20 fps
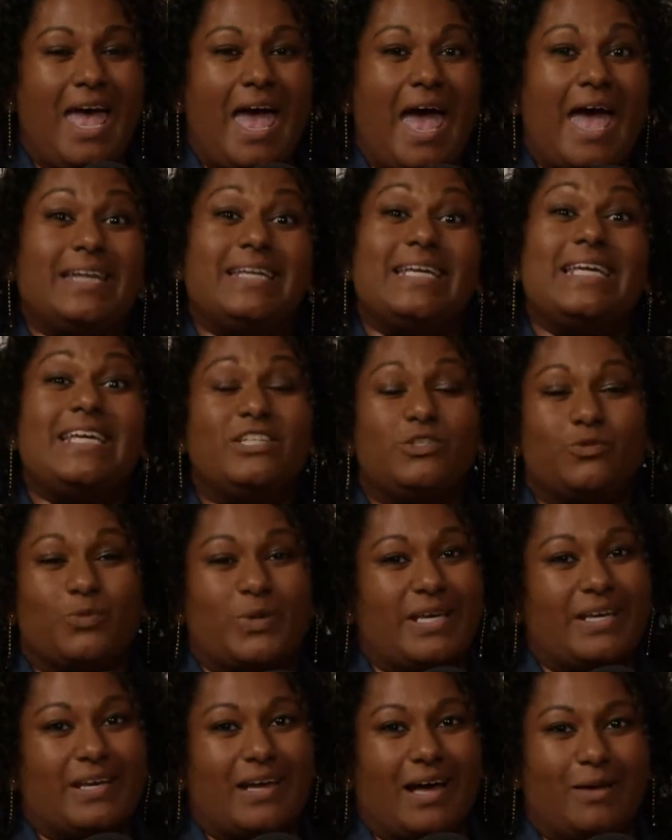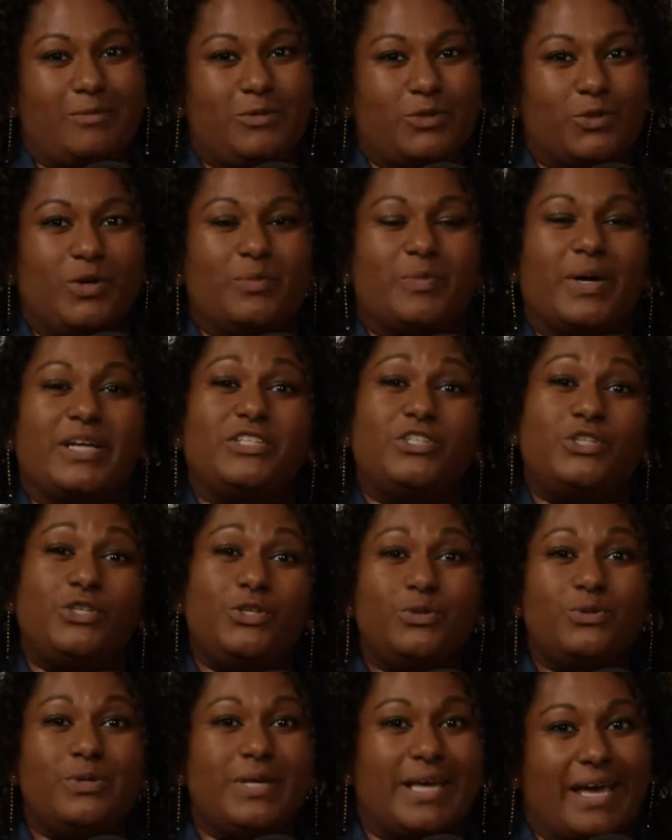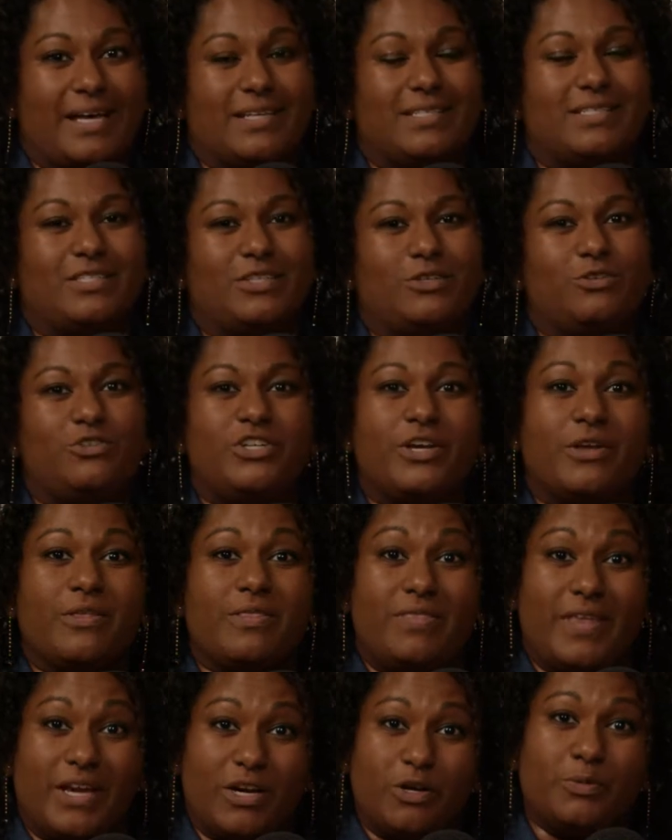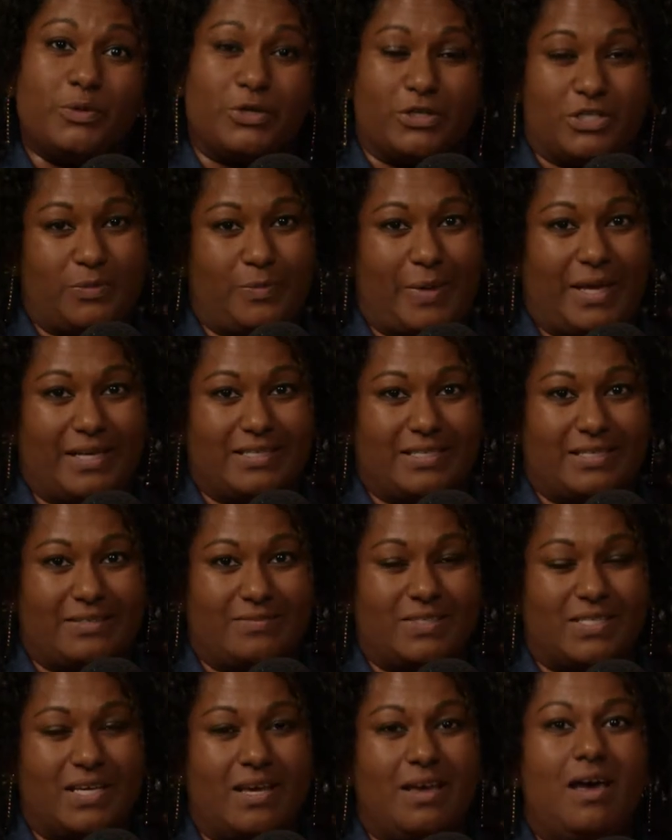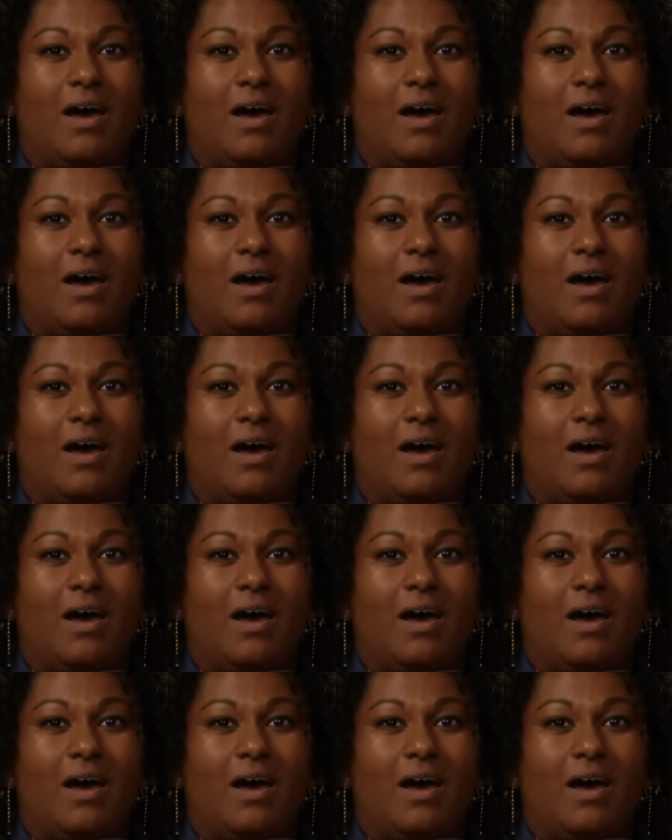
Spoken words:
and each week I'm joined by two guests who share their perspectives